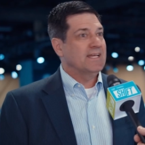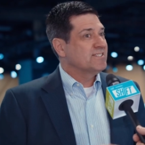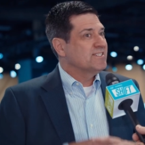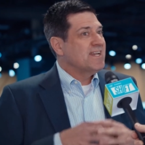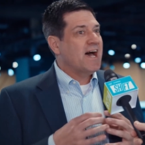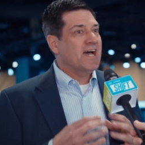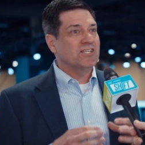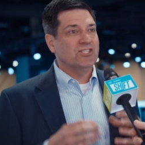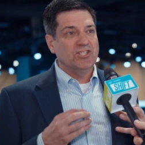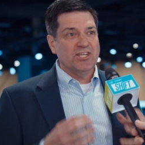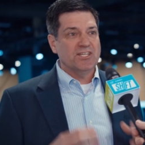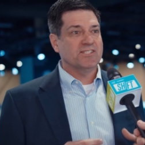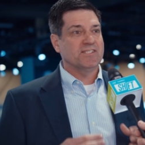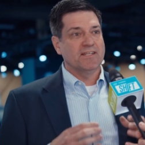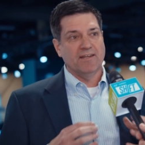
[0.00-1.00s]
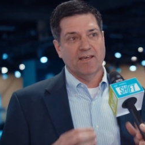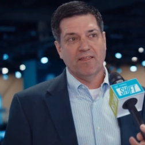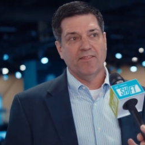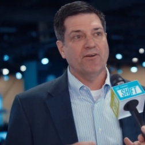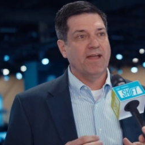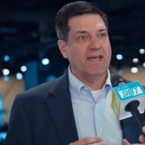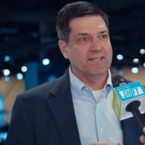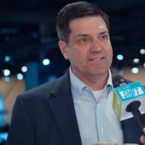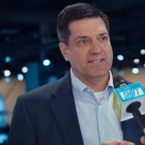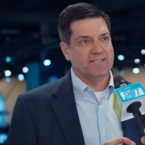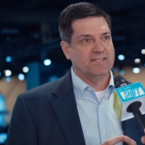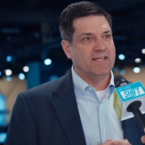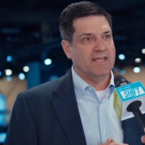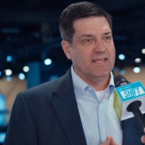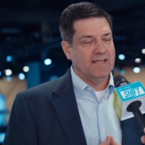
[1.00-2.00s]
It's not just another S
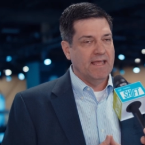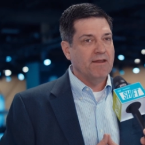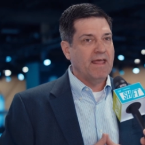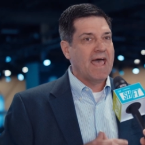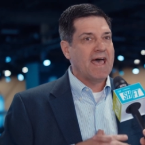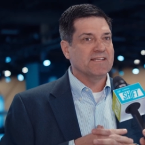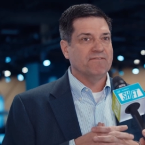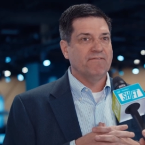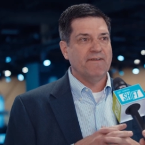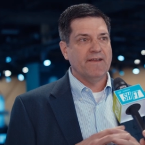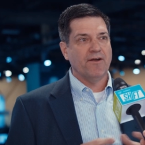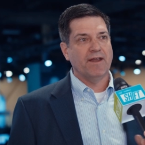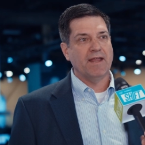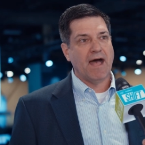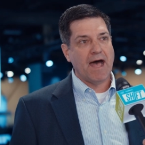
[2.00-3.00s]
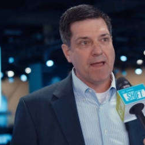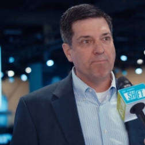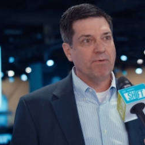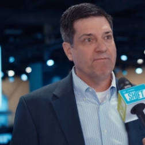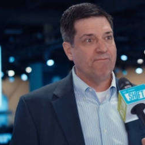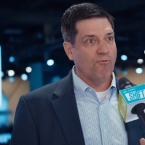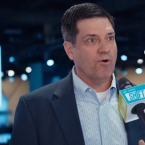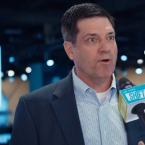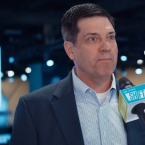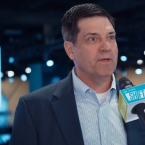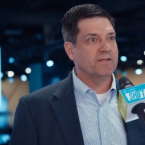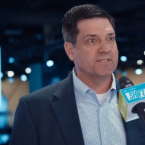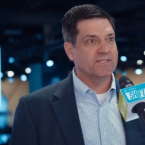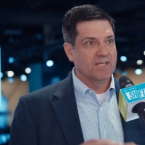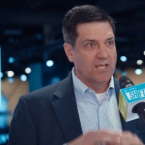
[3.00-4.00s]
S D. It has very high
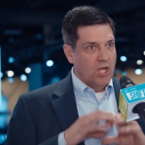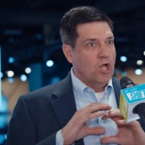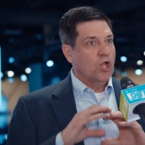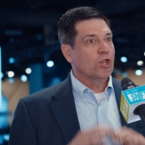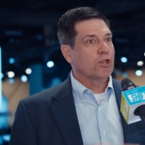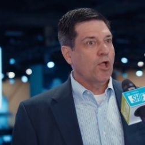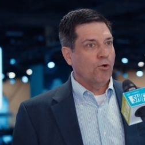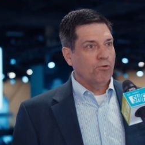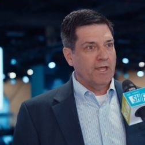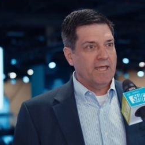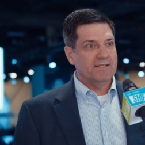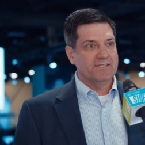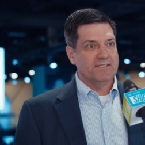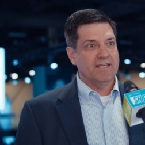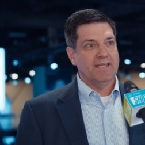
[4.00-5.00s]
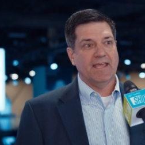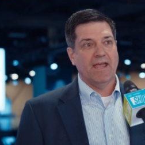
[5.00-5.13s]
performance, low latency